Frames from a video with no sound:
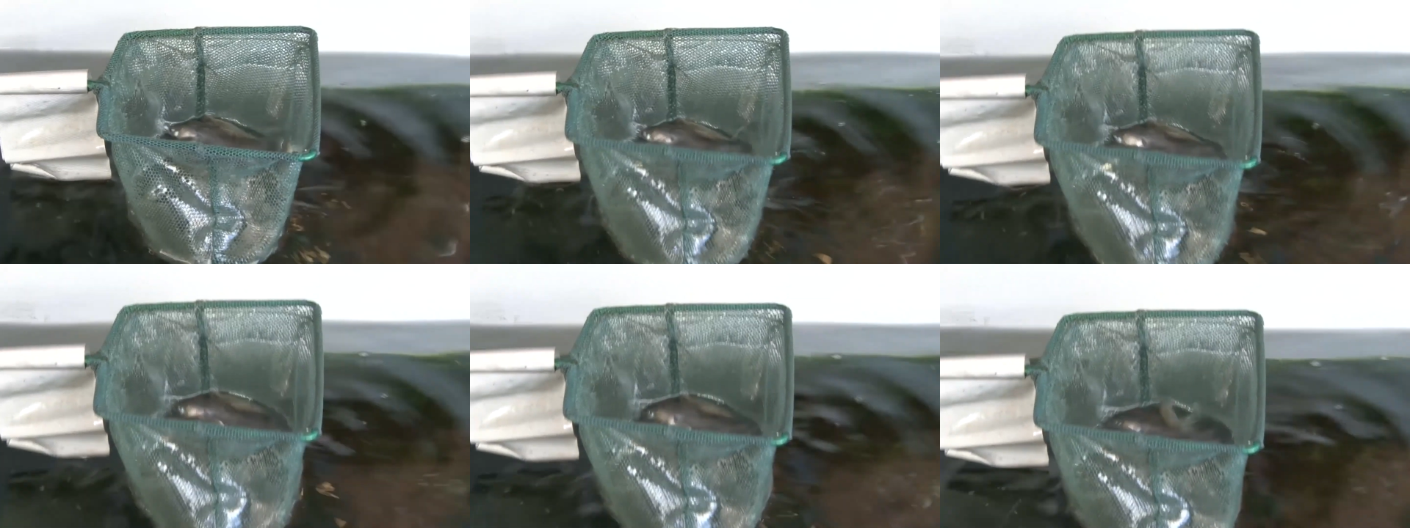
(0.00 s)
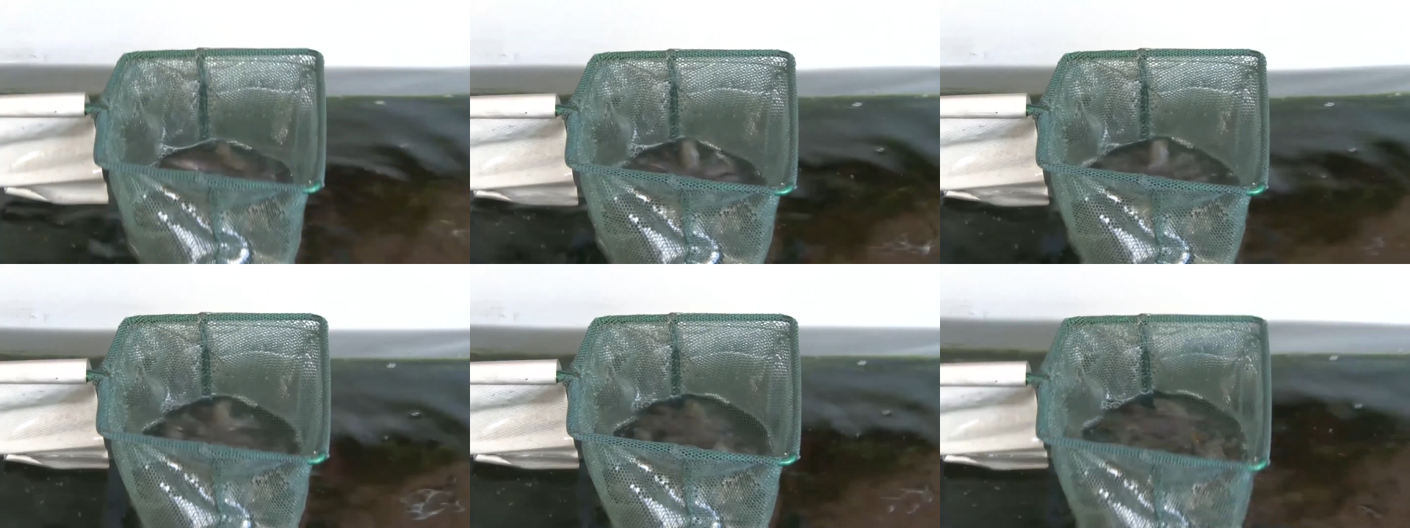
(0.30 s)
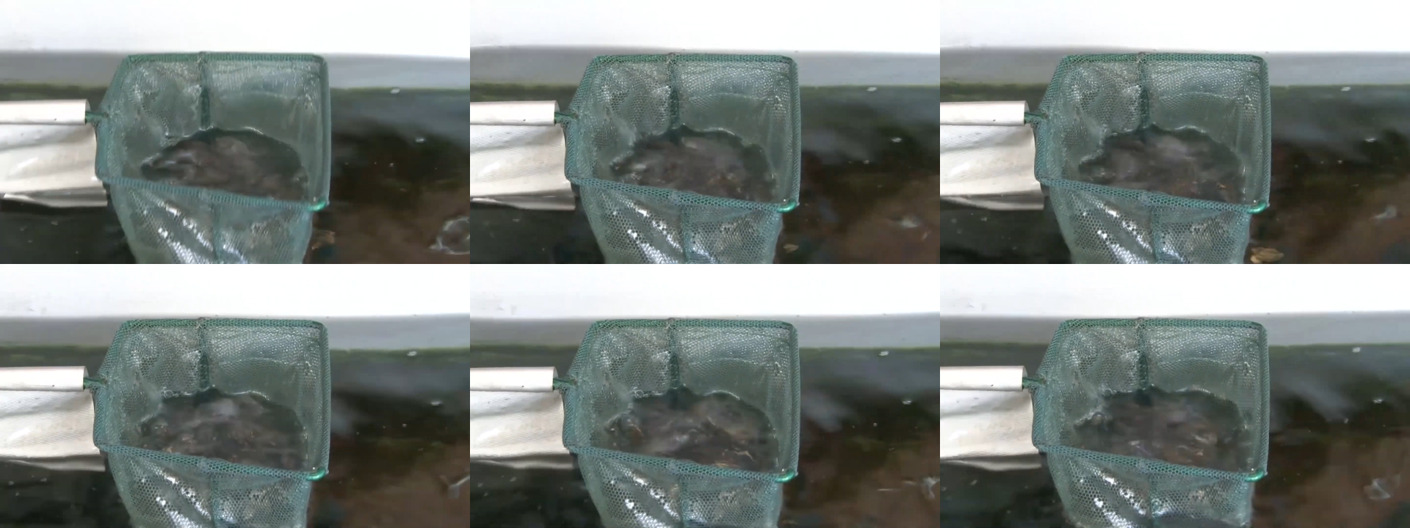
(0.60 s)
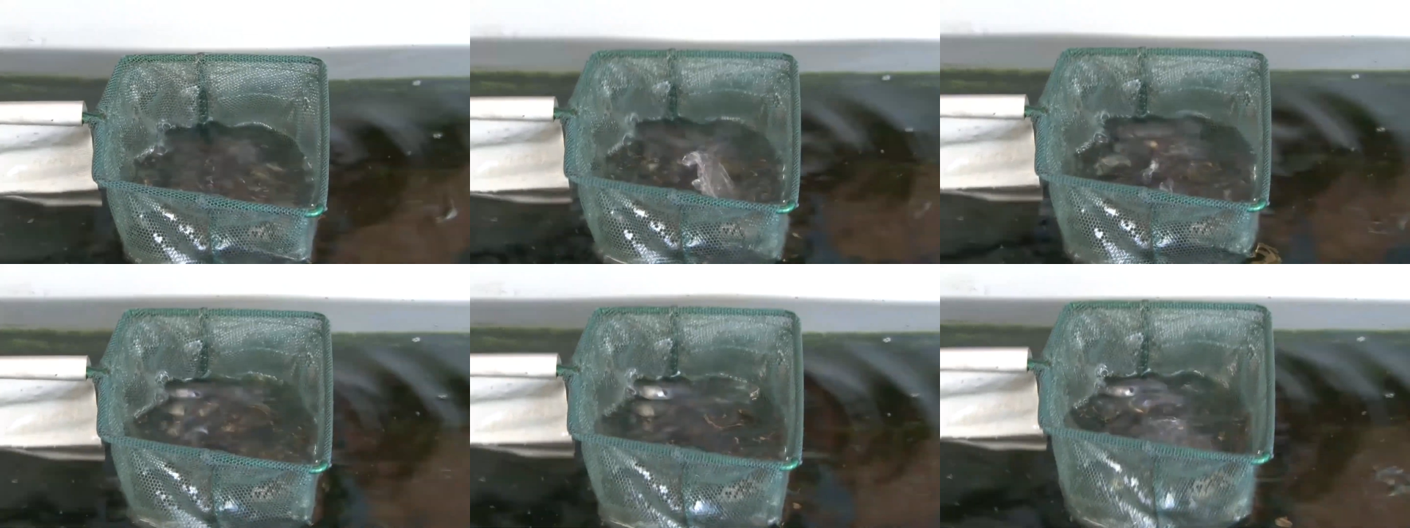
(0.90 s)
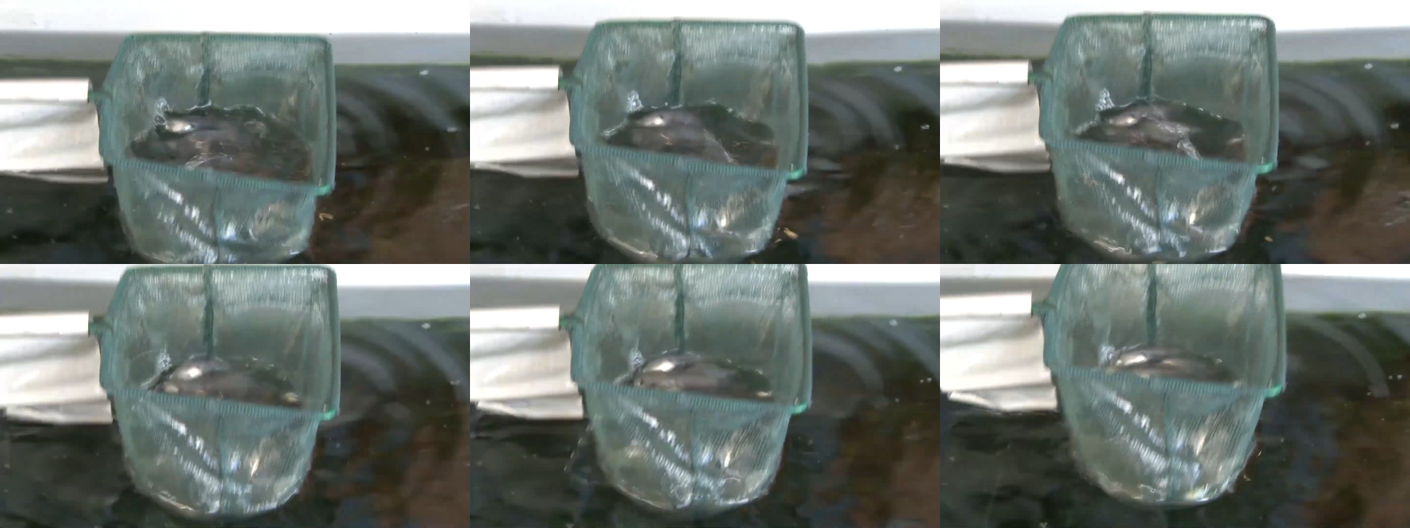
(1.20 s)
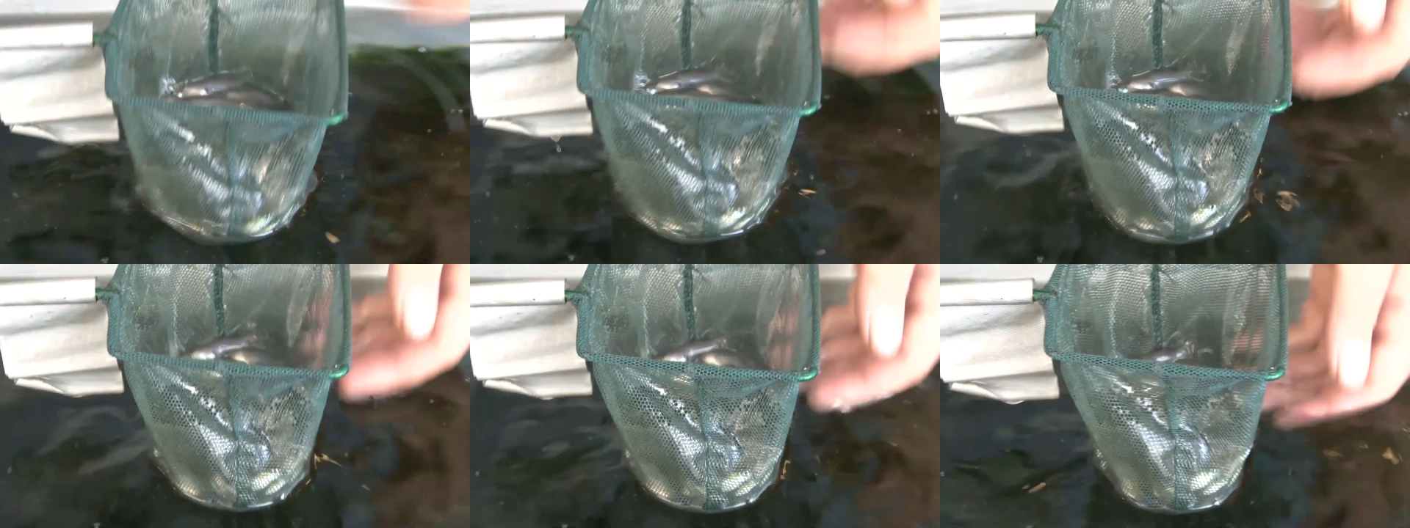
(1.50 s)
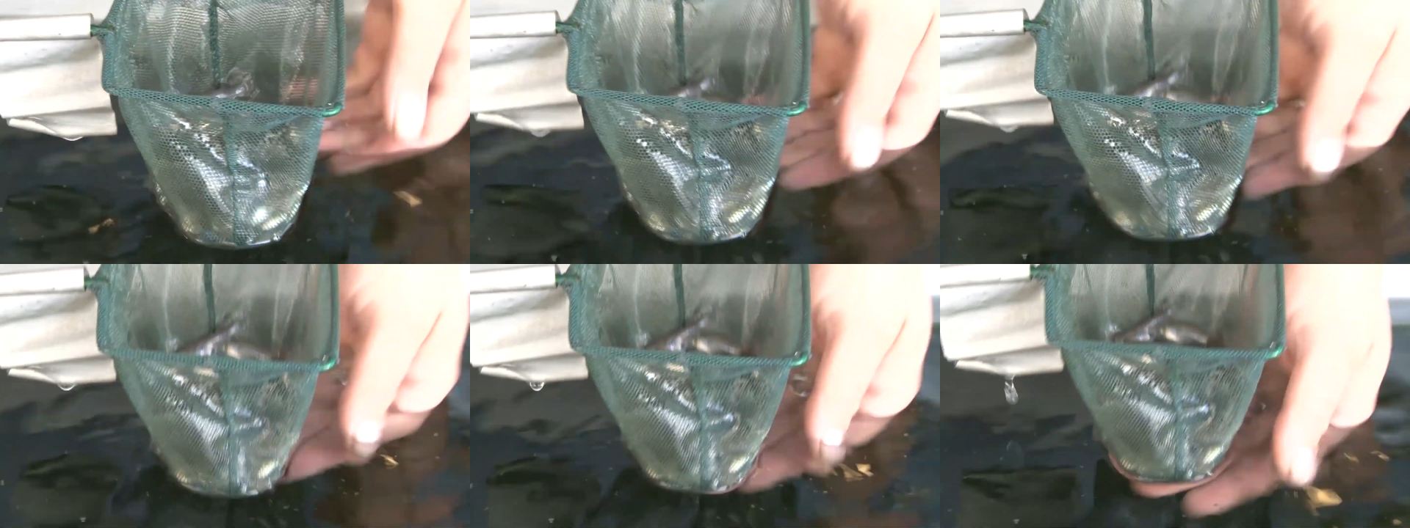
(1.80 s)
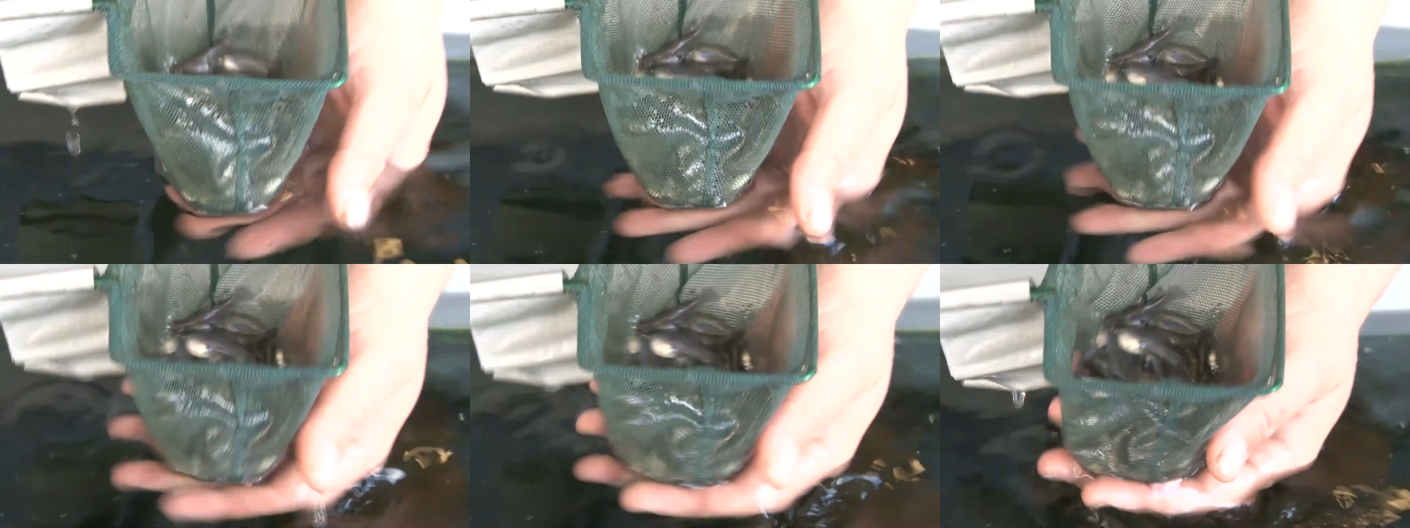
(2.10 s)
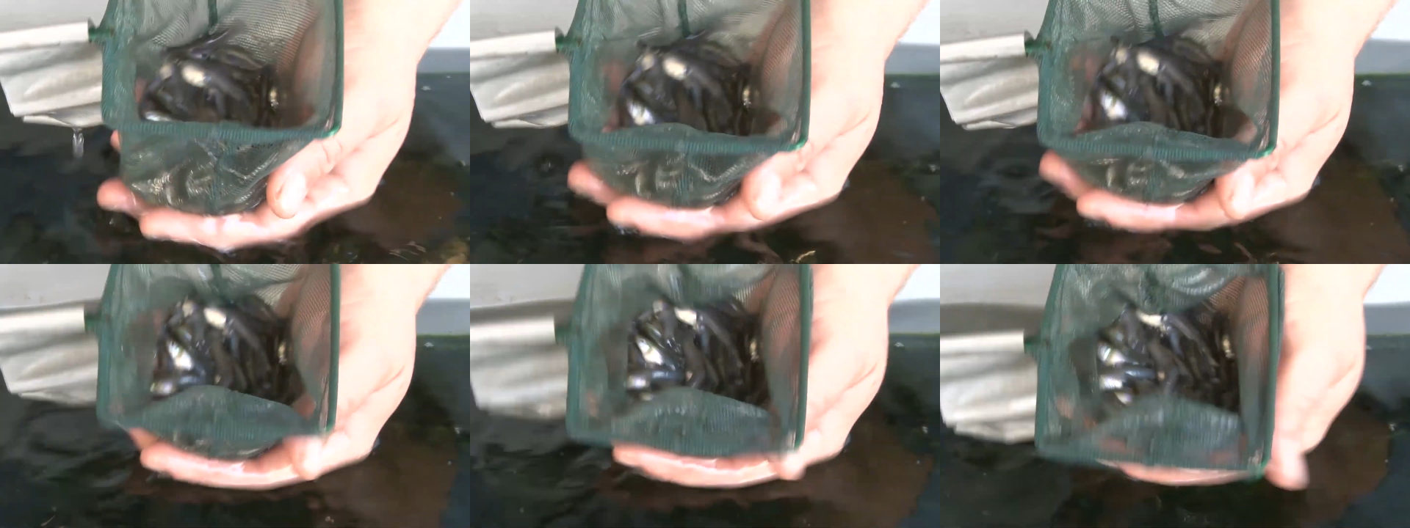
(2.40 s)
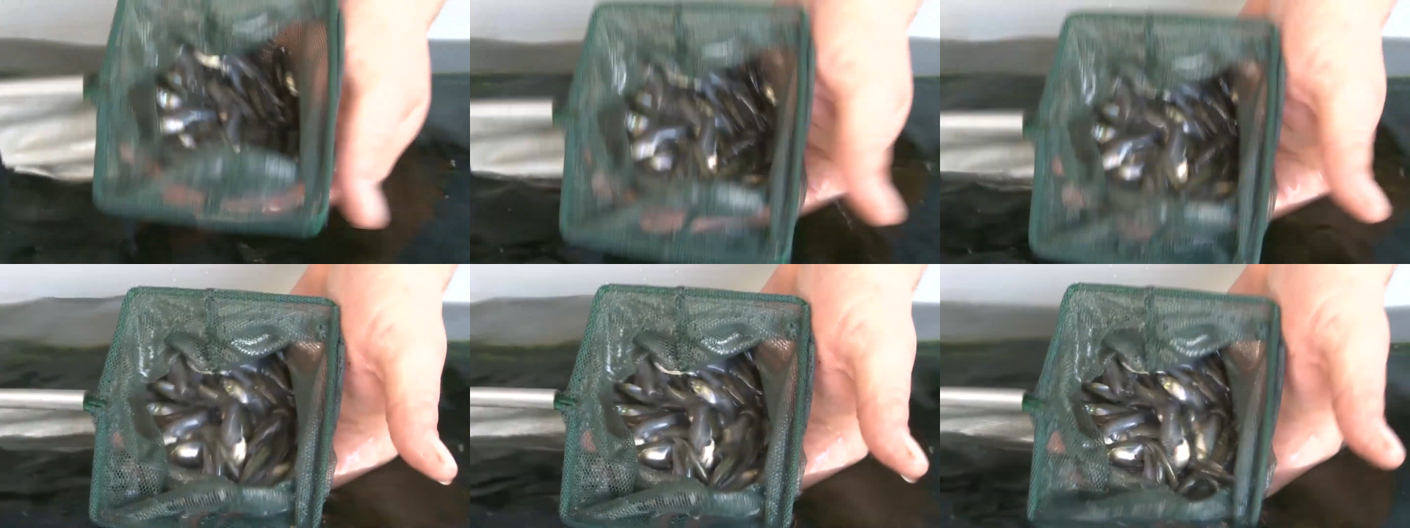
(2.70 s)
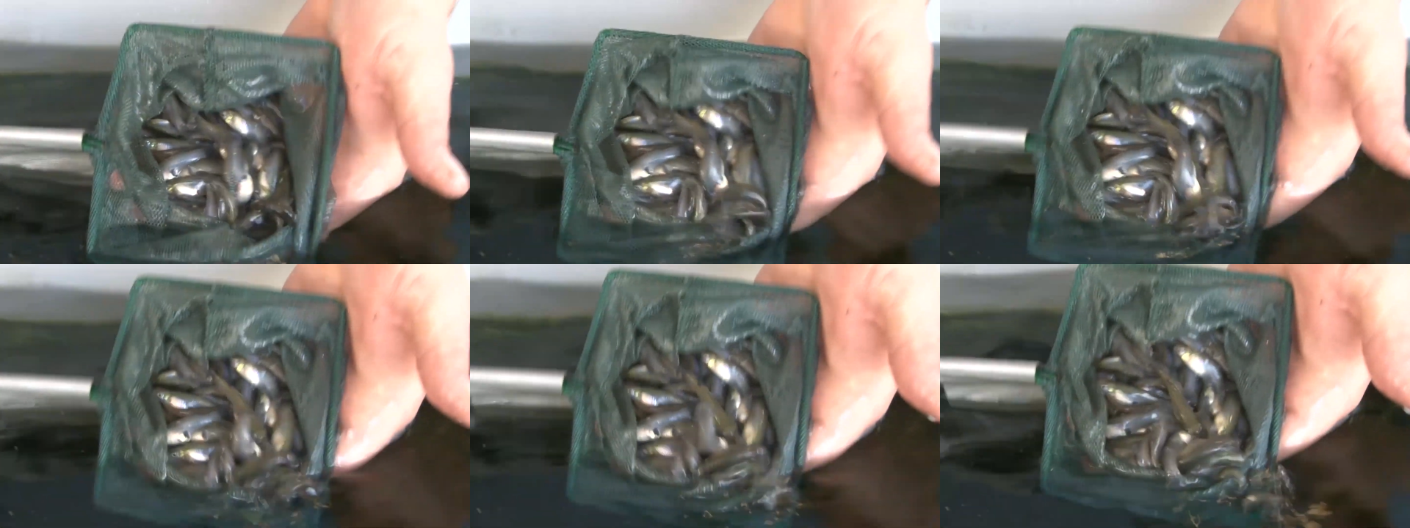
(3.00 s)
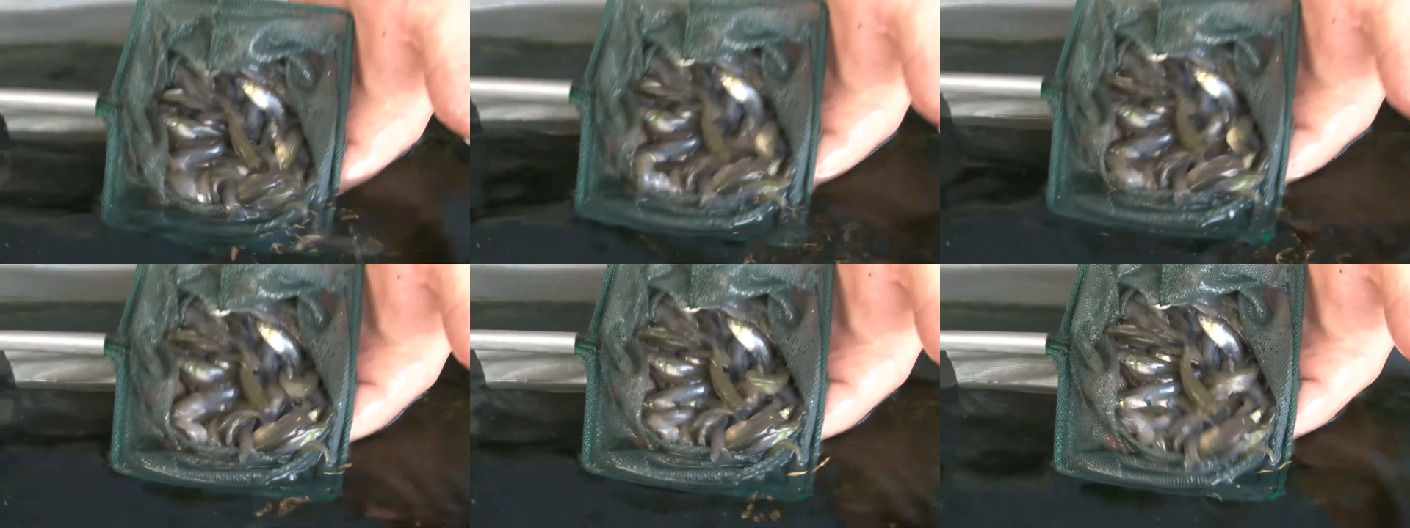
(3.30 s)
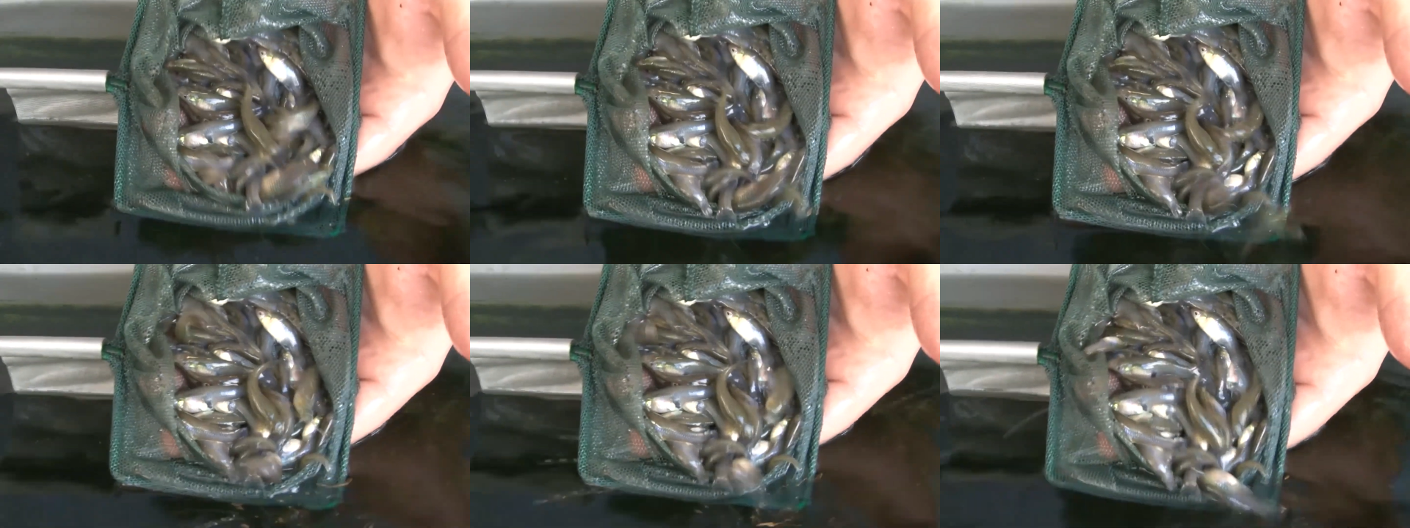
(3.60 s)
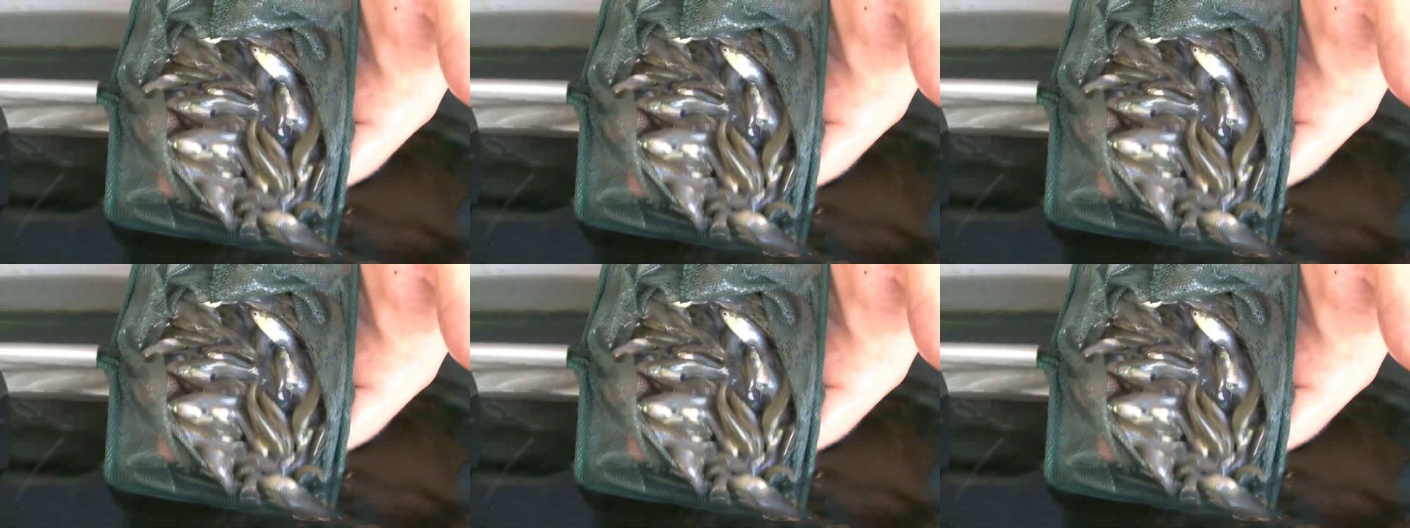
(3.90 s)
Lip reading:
(no speaker visible)